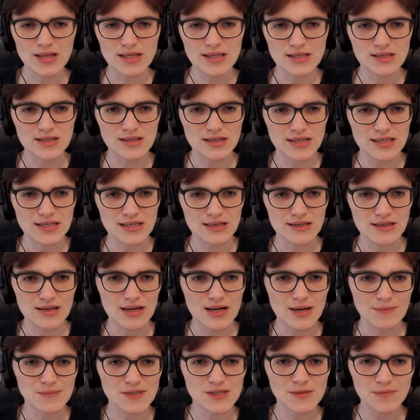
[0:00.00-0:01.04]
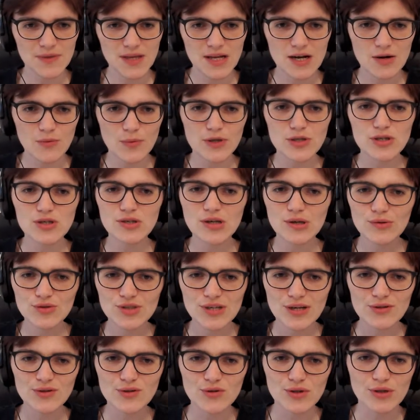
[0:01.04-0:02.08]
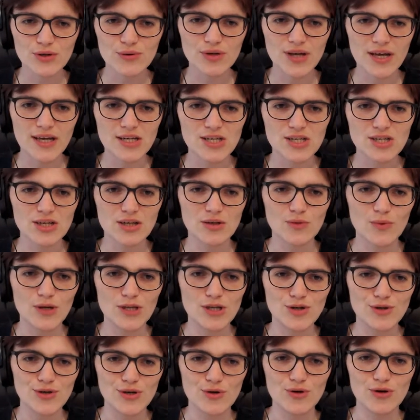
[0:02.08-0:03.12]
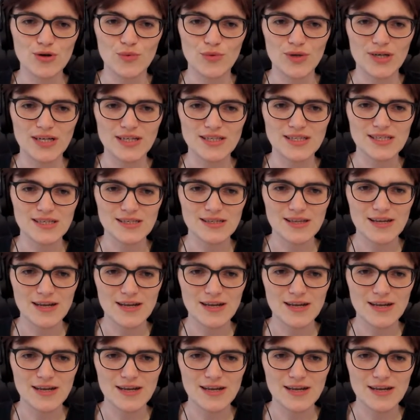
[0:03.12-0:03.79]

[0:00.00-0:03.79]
It's an idea that comes up there where you don't shout your location when you don't know what else is